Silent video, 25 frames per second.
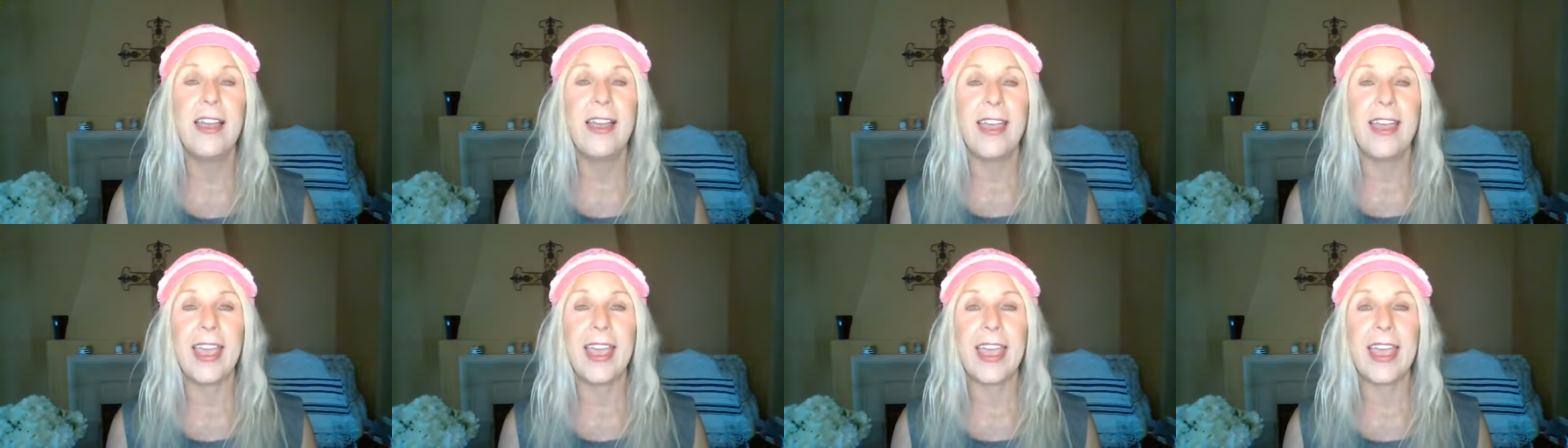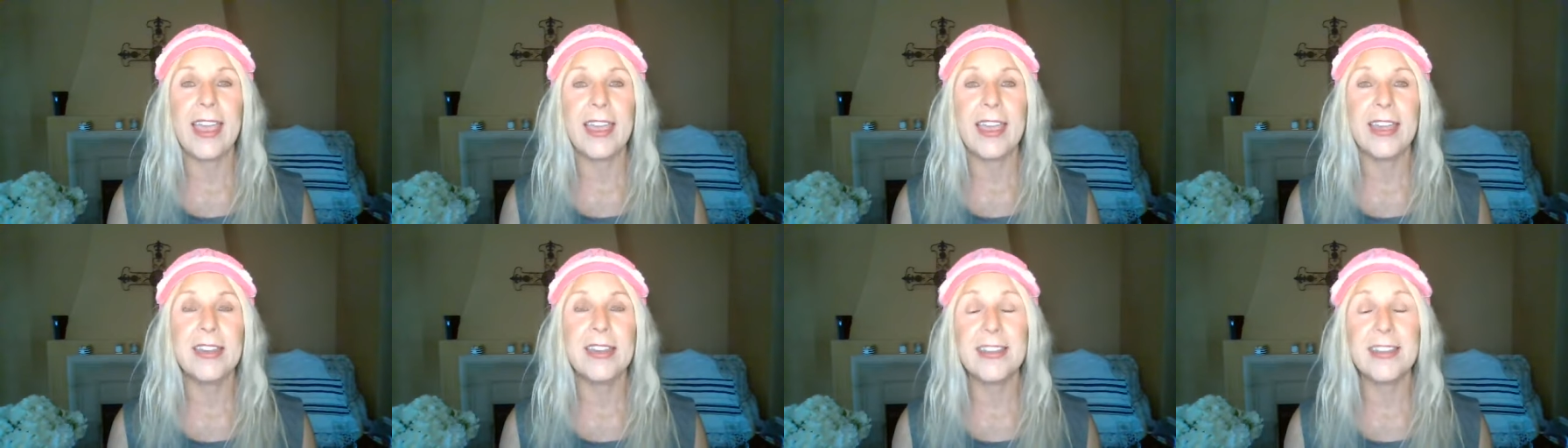
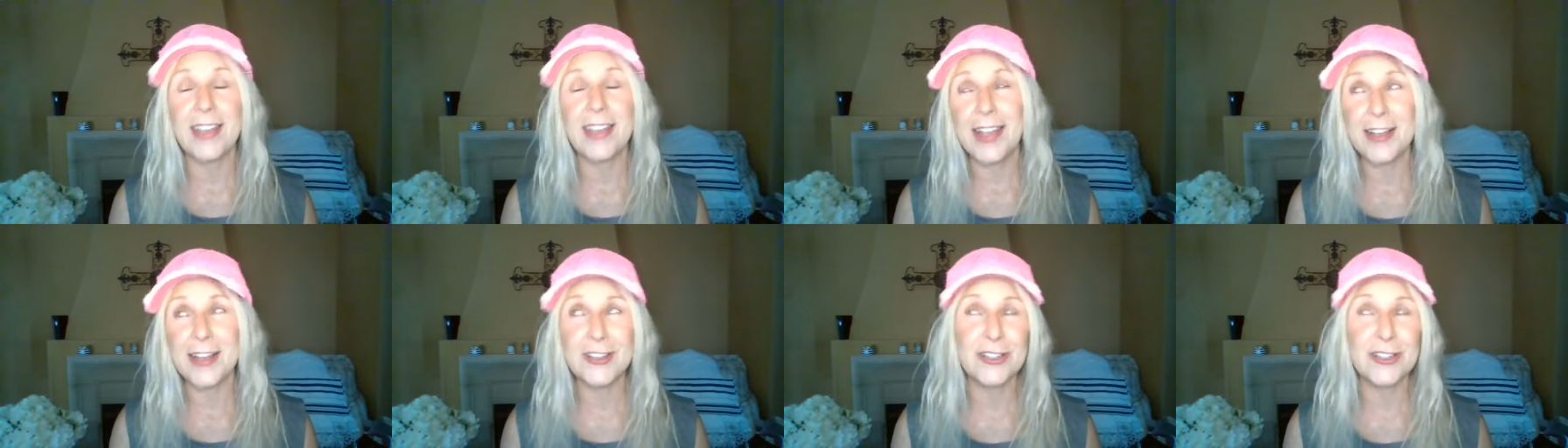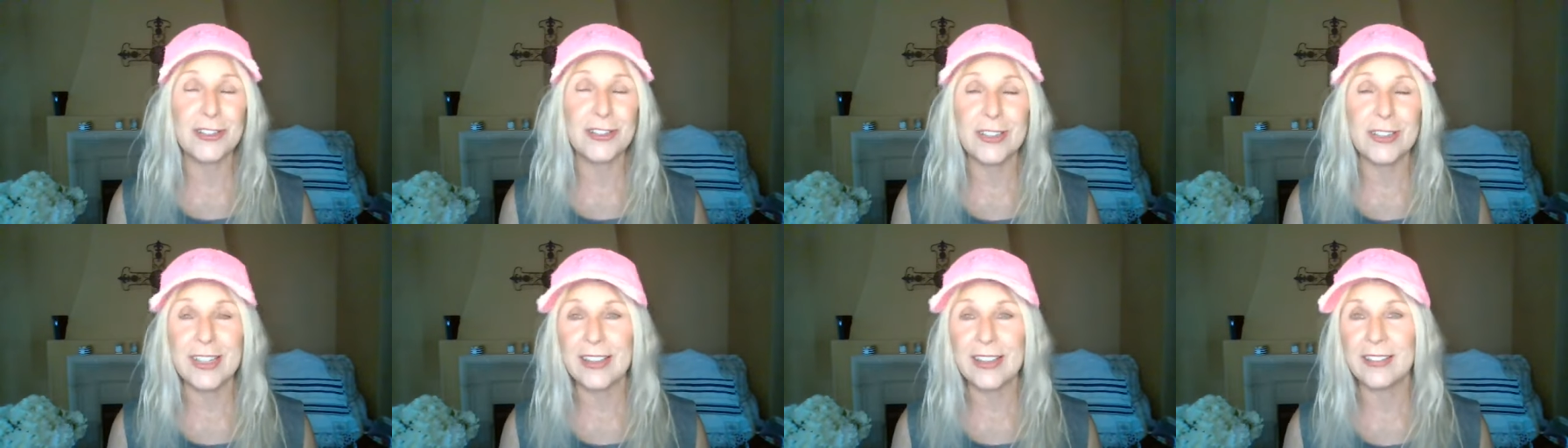And
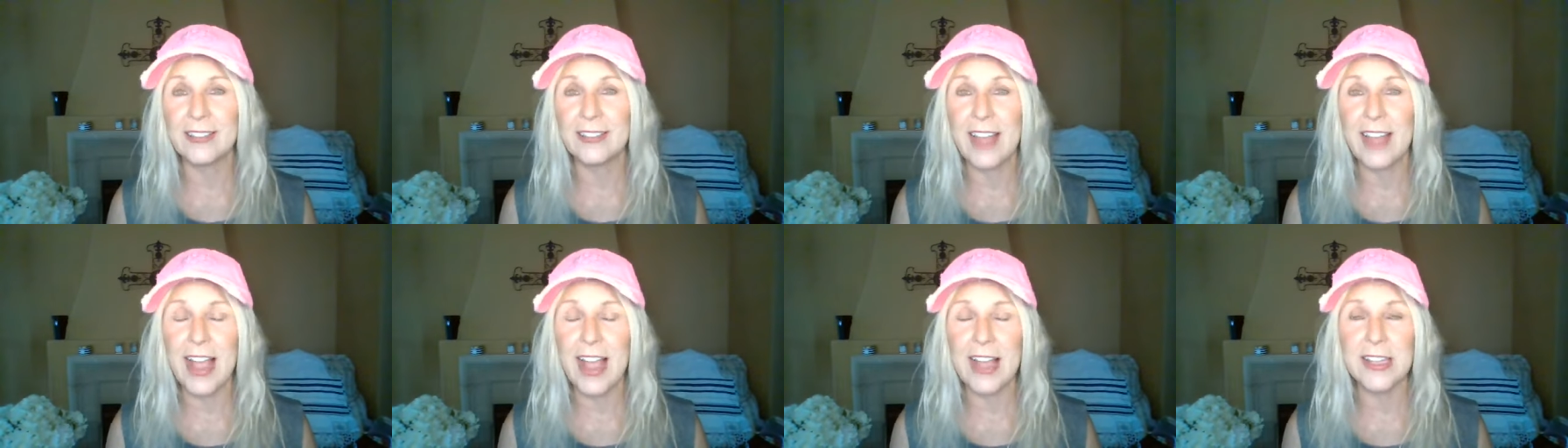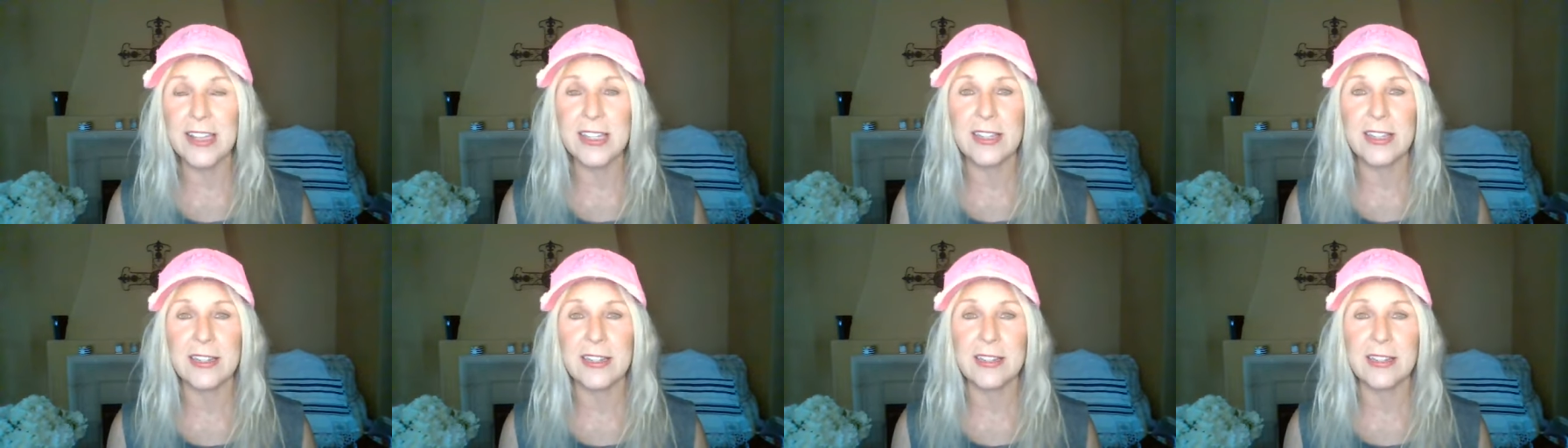actually, the
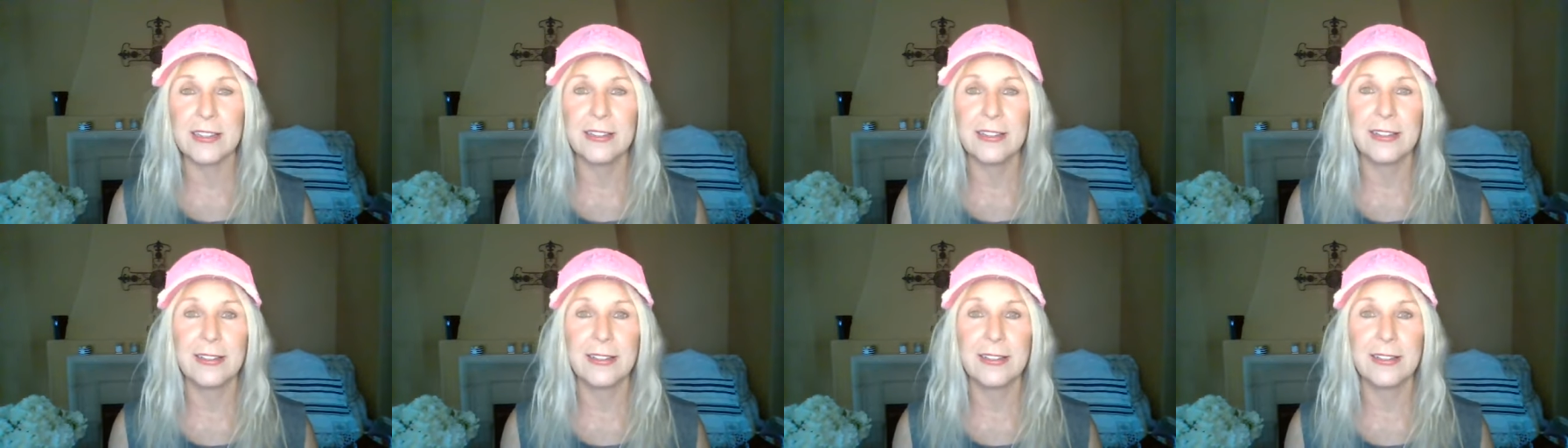last